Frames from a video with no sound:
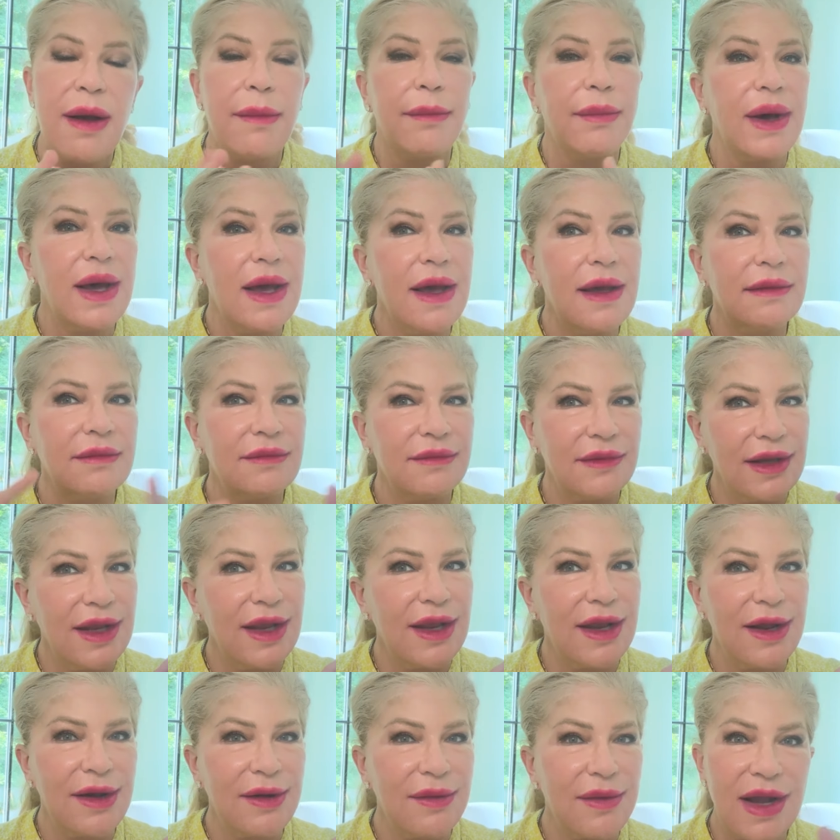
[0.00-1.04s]
But, you
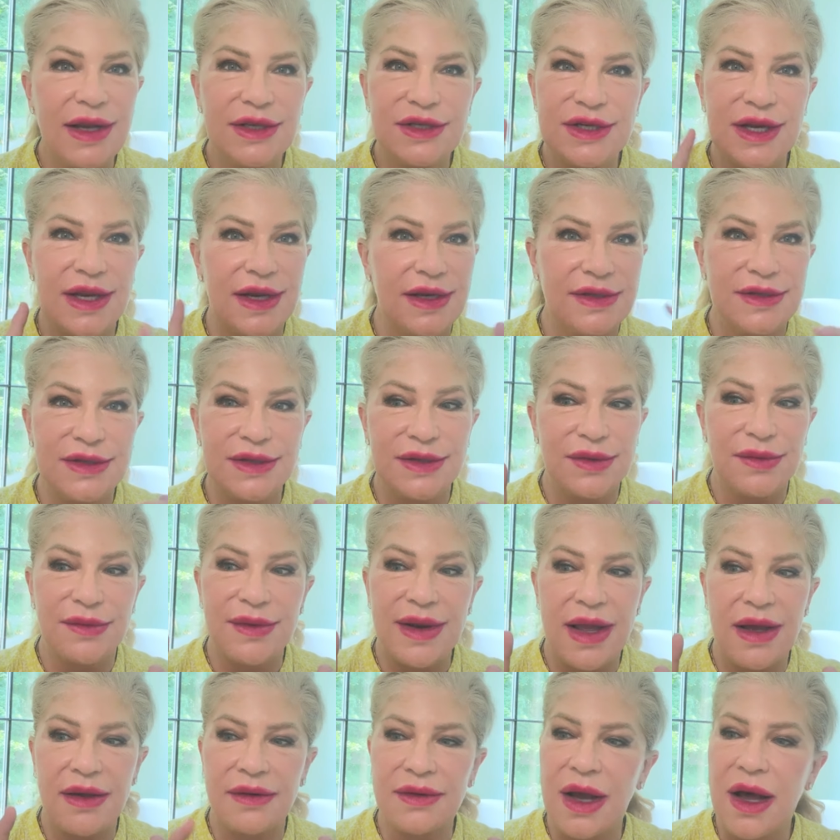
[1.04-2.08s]
know, I change it
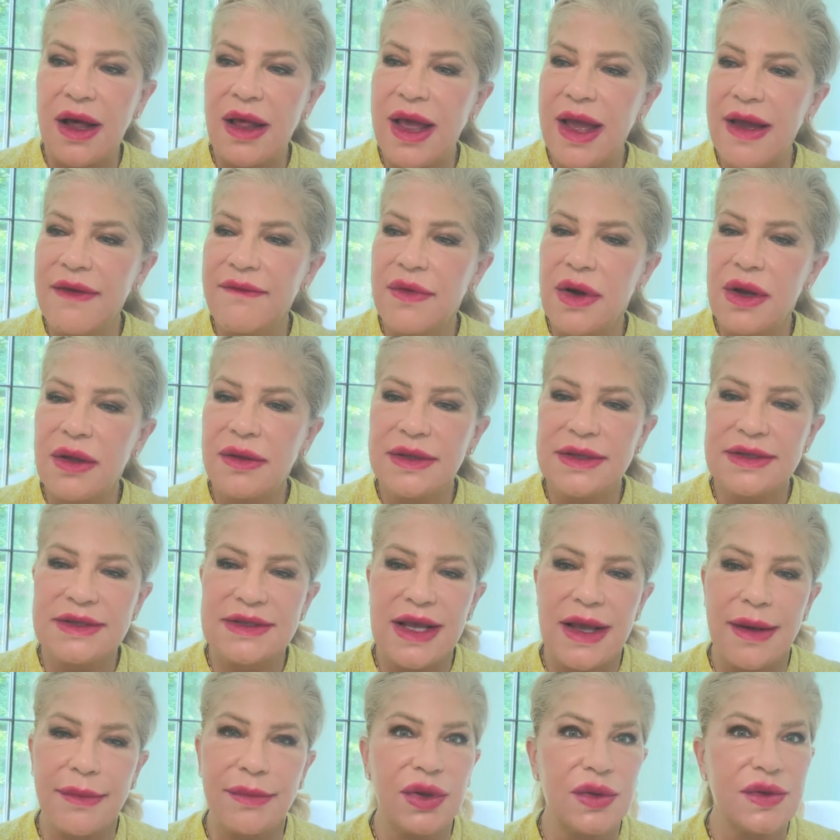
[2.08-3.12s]
around. I'll have all these
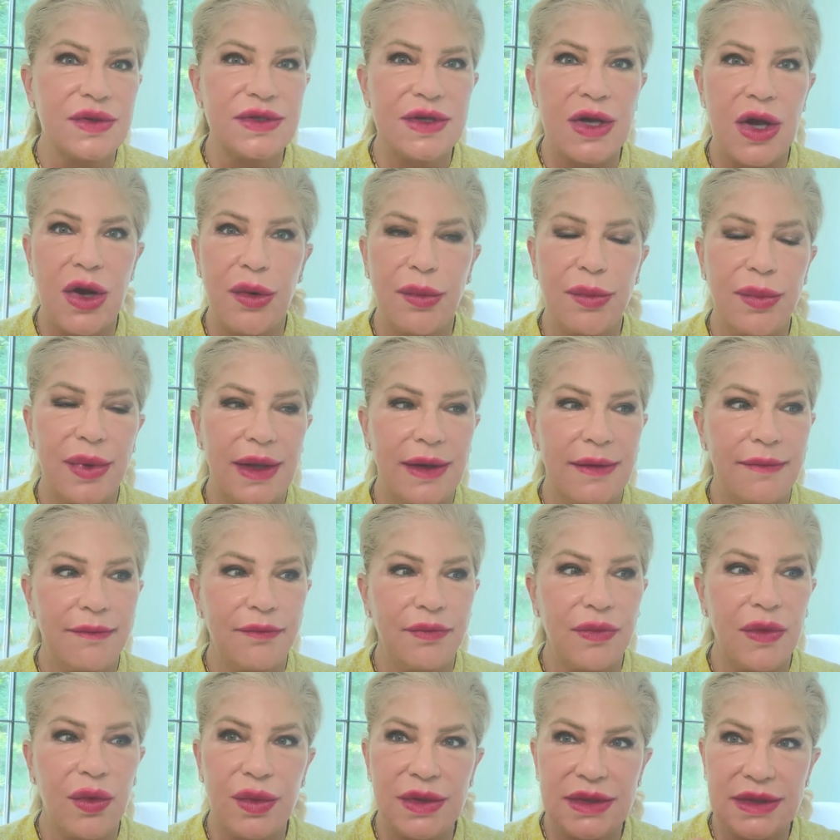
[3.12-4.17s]
ampules open
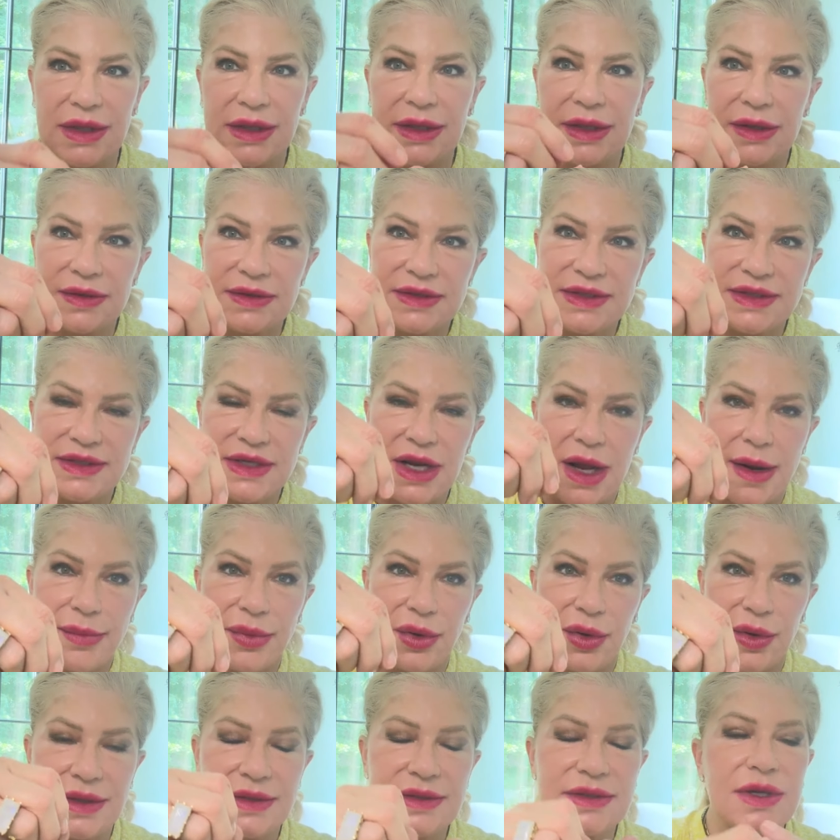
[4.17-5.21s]
with the little
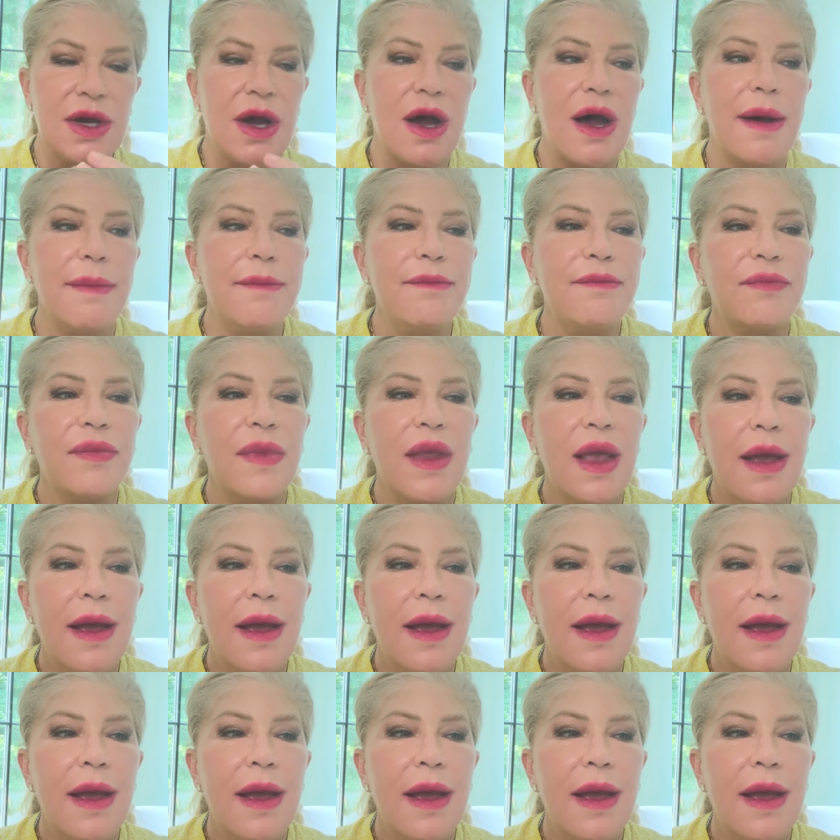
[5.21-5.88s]
stopper on top.